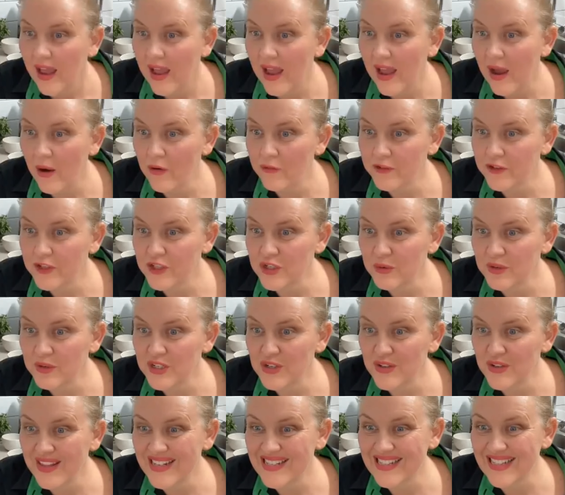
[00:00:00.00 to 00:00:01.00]
How often do we
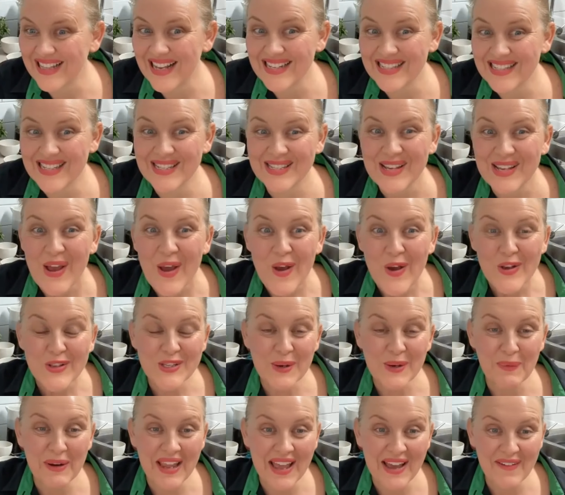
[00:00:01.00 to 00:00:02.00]
do these classes?
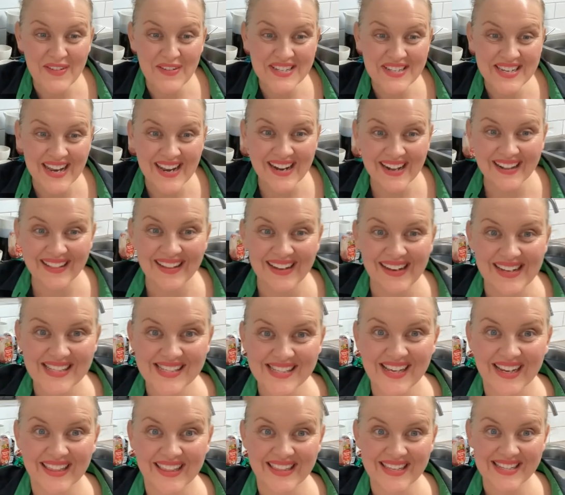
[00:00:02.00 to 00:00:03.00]
So we haven't done a
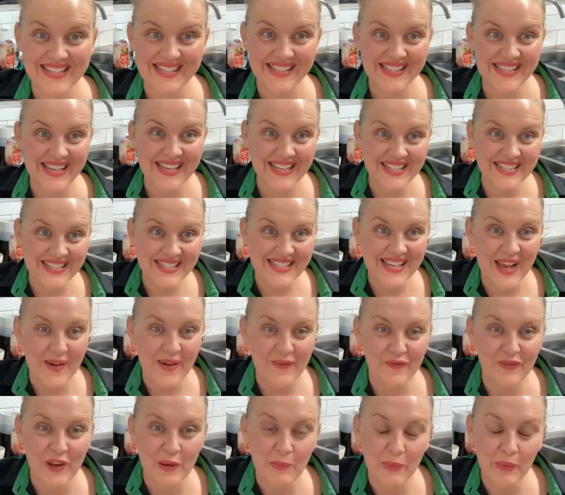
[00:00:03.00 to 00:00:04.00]
class like this since
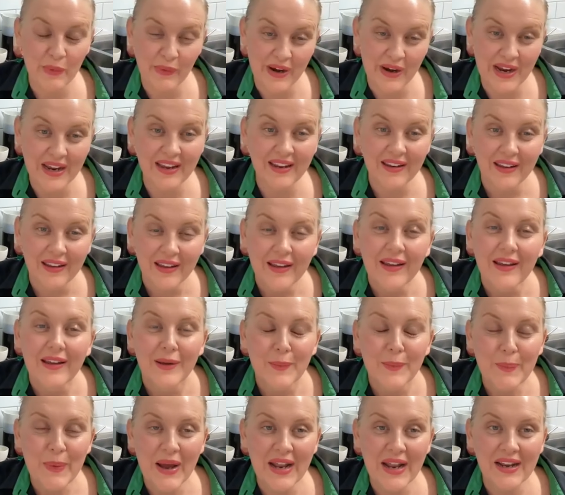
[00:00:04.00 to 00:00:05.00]
February,
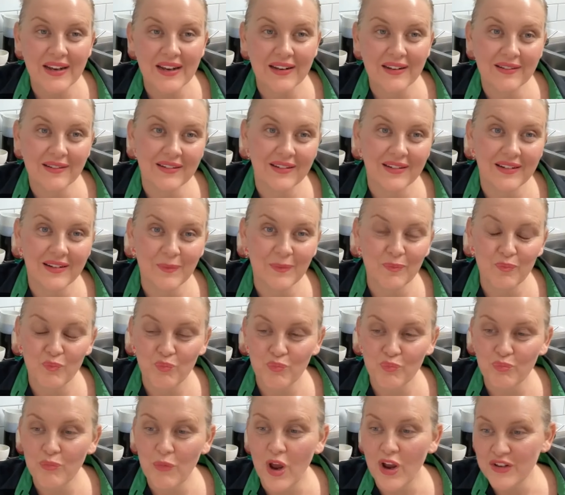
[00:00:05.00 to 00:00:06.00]
but
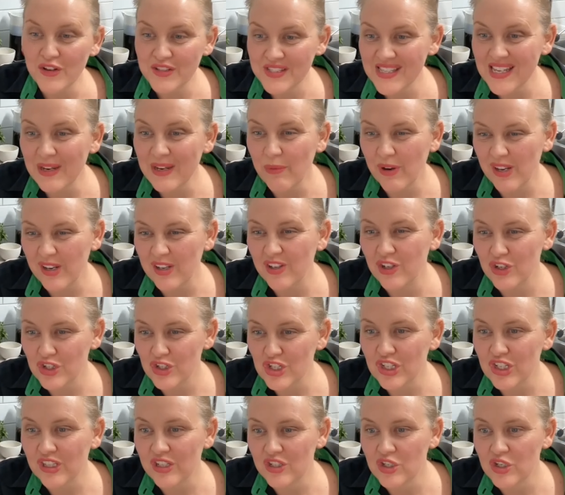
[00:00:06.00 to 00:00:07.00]
mostly we
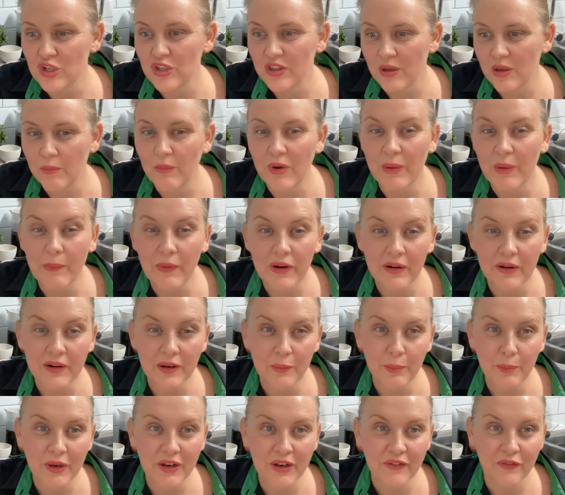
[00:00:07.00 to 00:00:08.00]
usually do them when we're
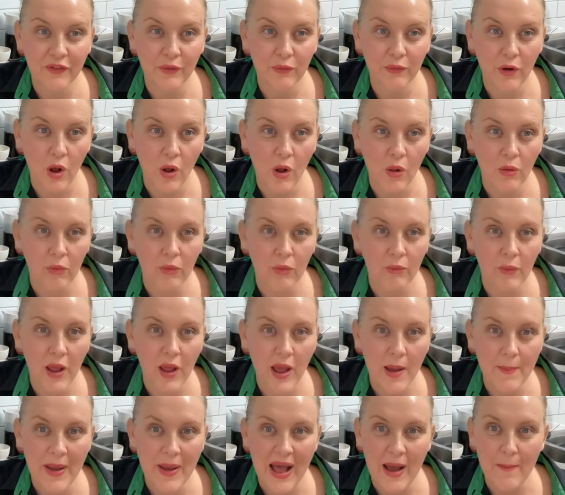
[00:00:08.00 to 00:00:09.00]
in a bit of a roll,
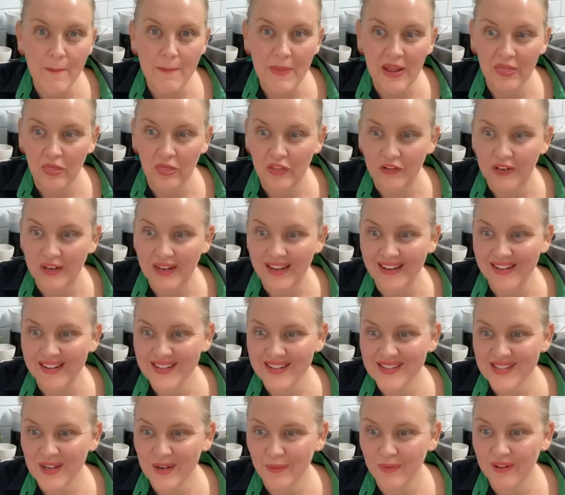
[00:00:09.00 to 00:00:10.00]
about
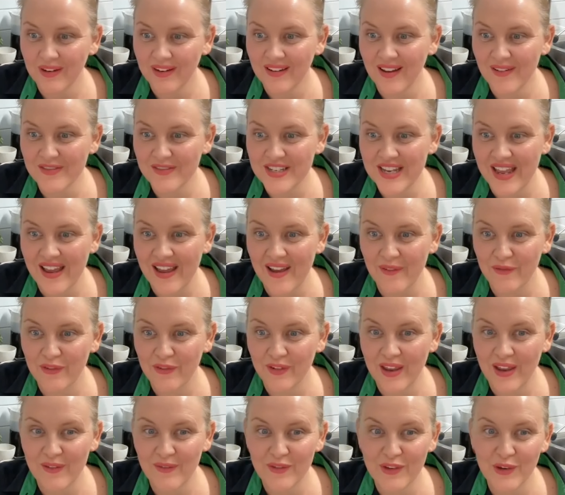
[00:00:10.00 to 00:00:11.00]
monthly. So we'd love to
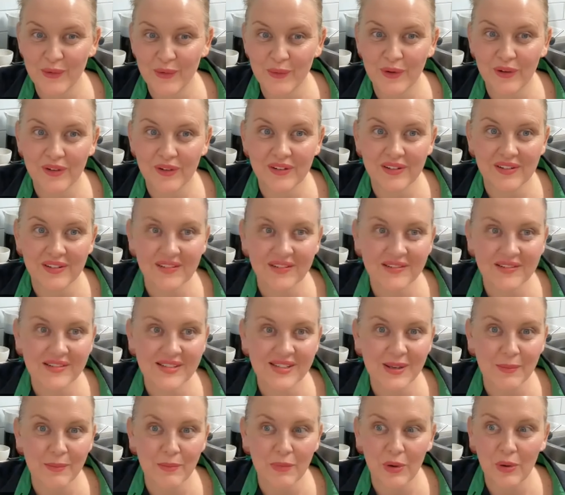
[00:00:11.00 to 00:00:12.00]
have you on
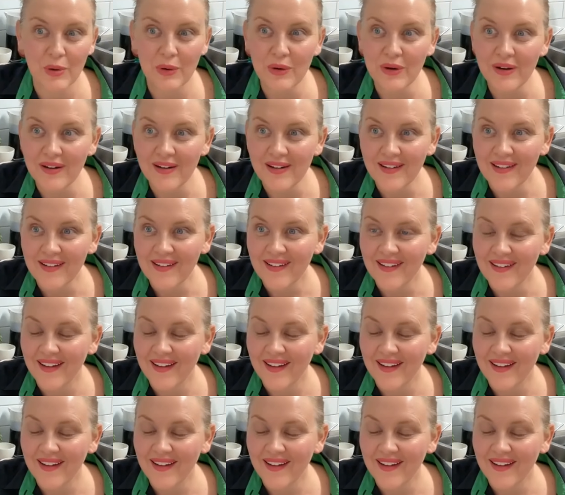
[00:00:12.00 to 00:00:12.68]
some more.